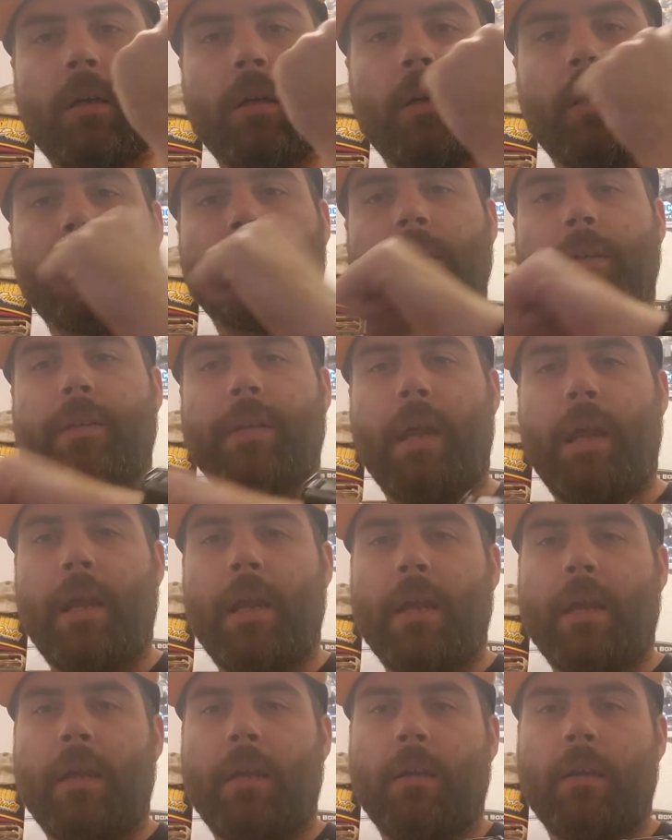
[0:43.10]
It's a
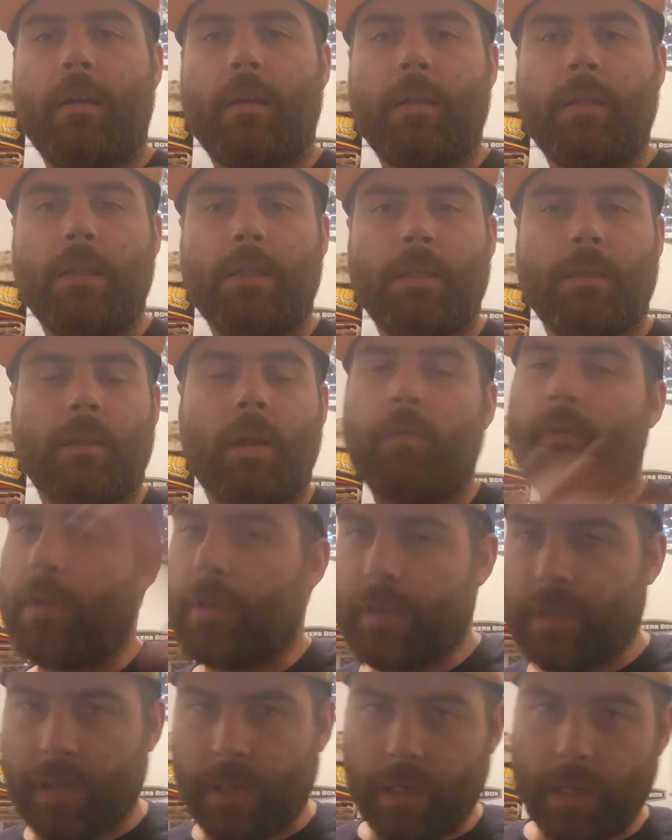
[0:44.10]
tank. Love
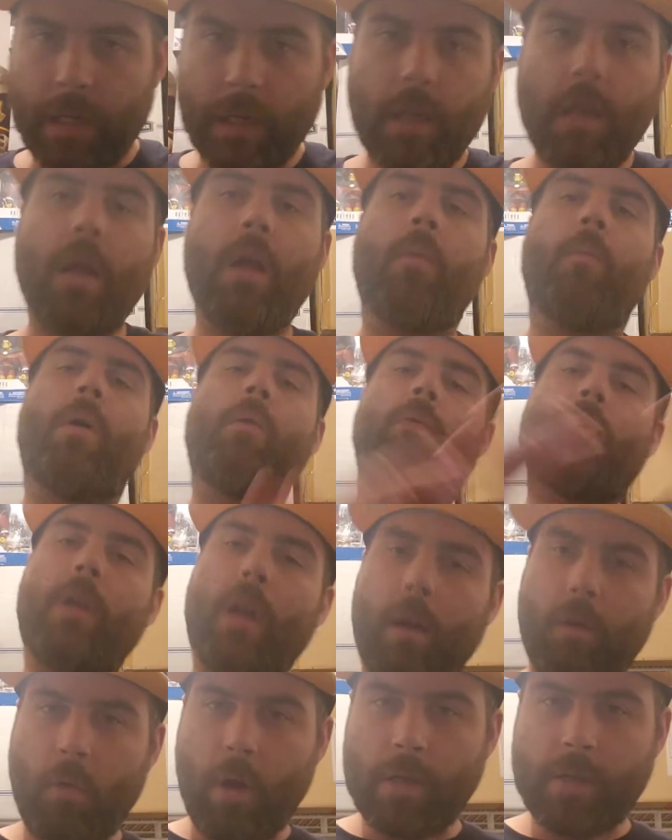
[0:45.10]
this thing, but we're
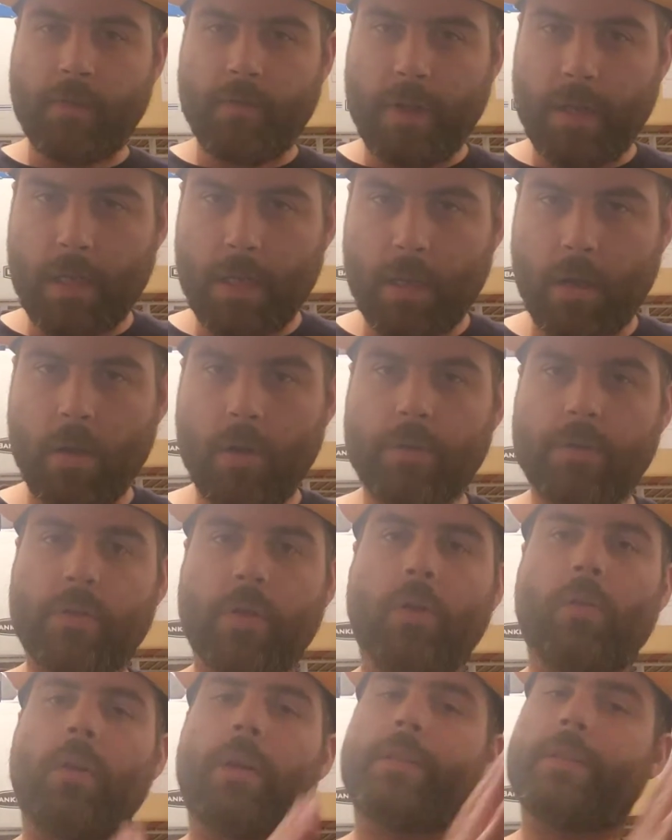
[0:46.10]
not a watch video,
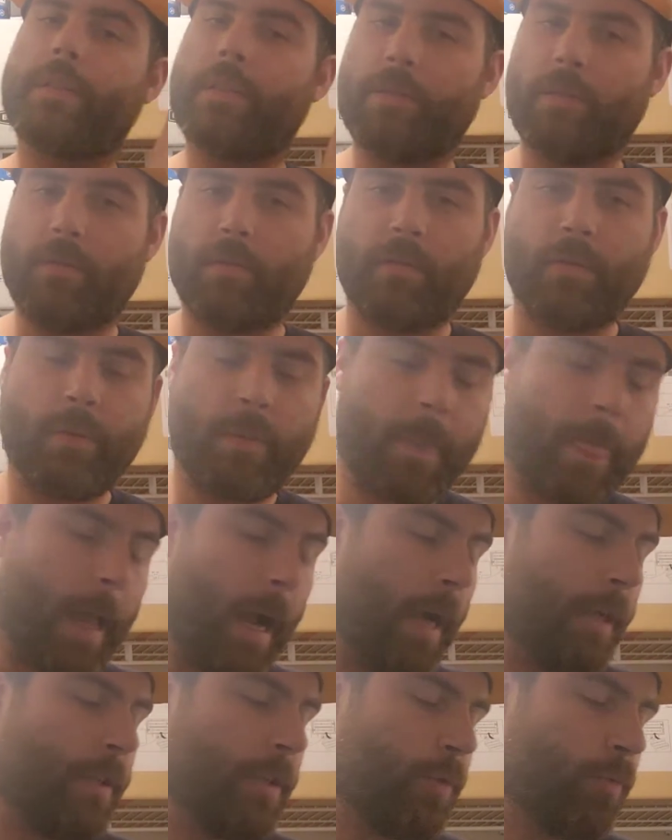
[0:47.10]
so
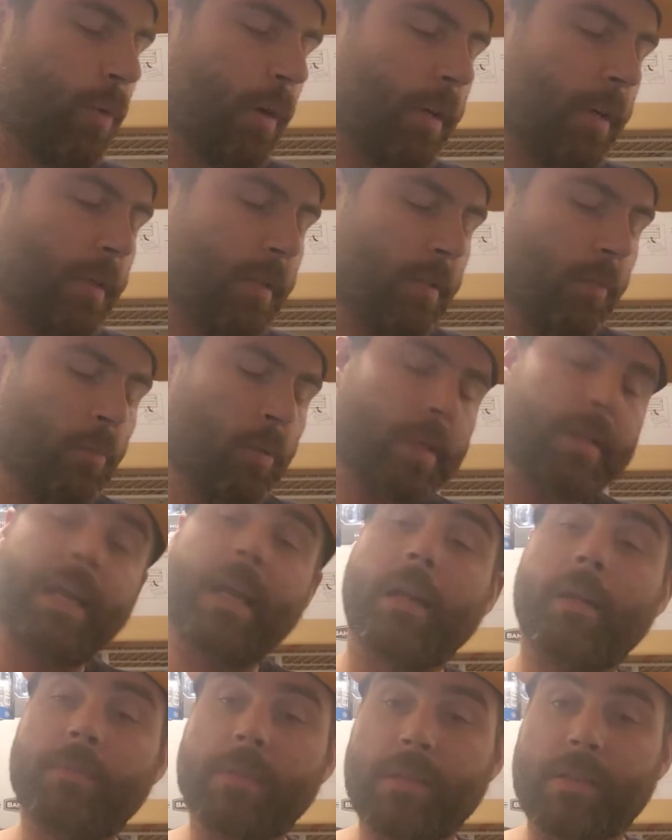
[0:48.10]
I just wanted to bring
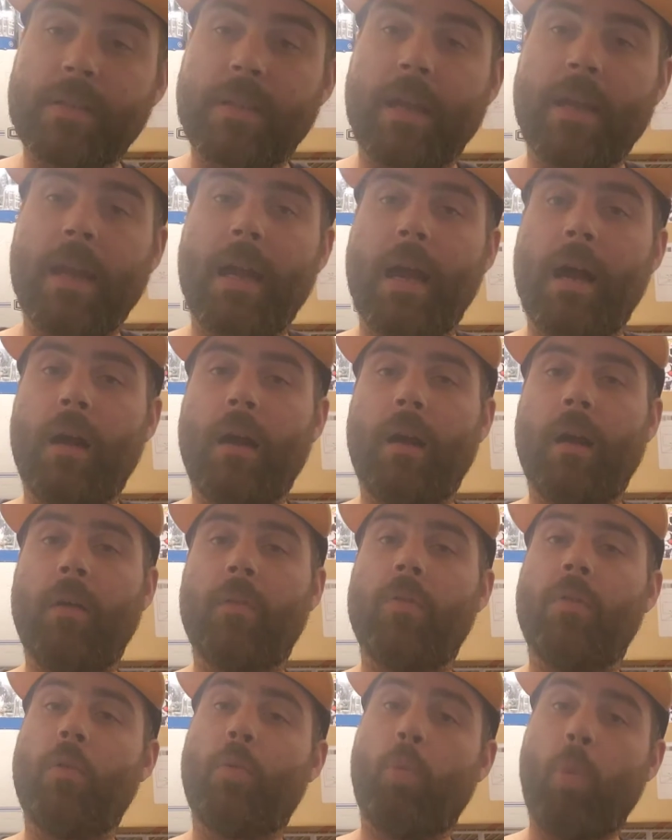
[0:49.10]
that up to say
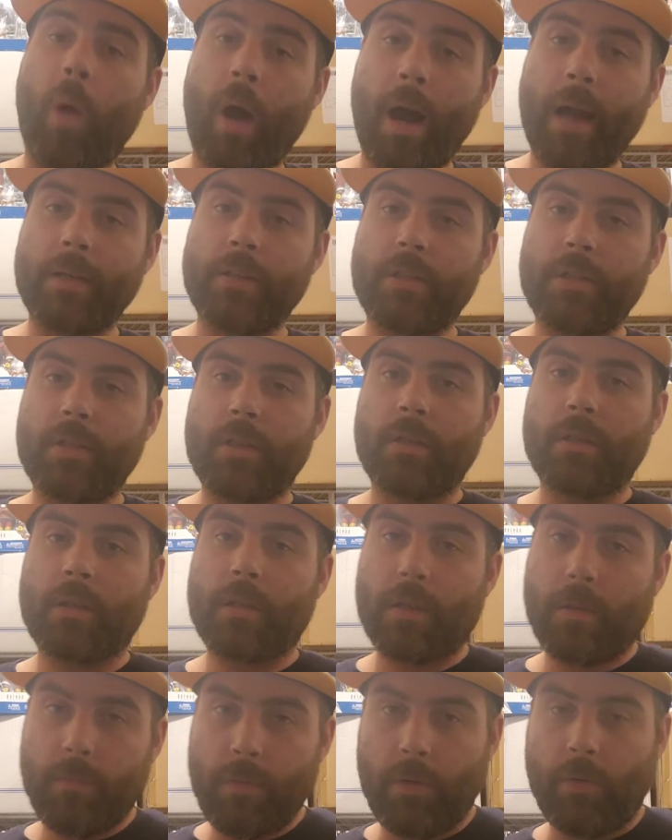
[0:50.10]
the watch
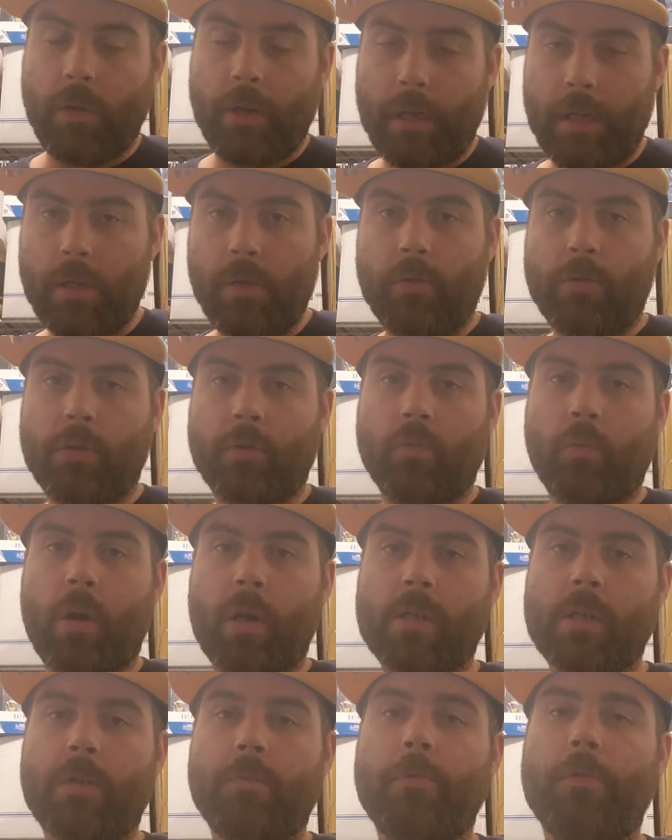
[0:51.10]
community, YouTube
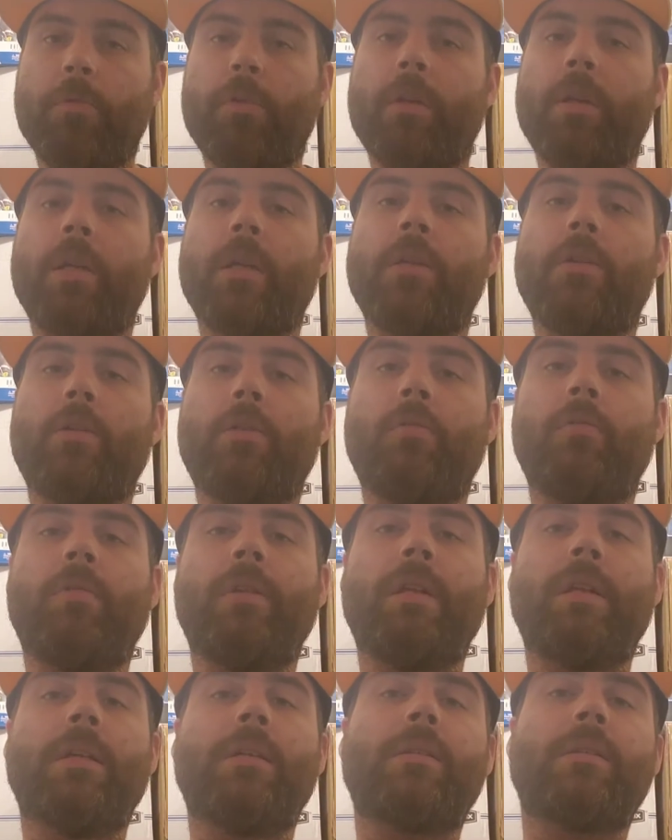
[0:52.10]
watch community, do
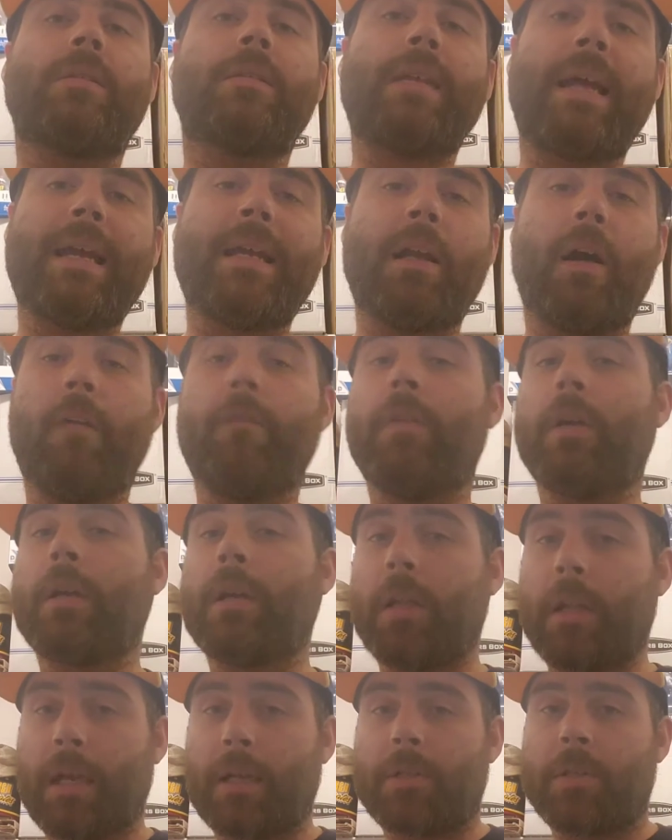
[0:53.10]
these state of the
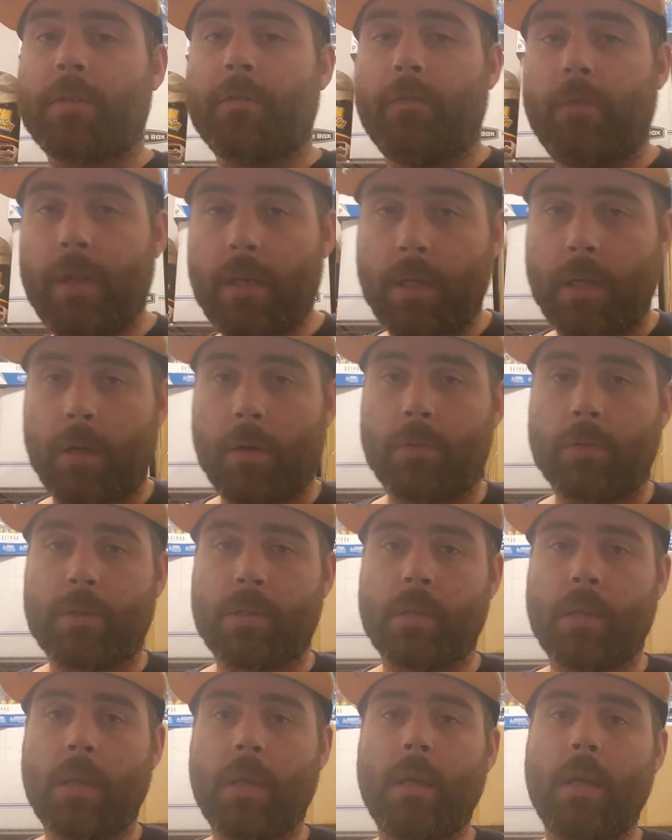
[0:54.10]
collection videos.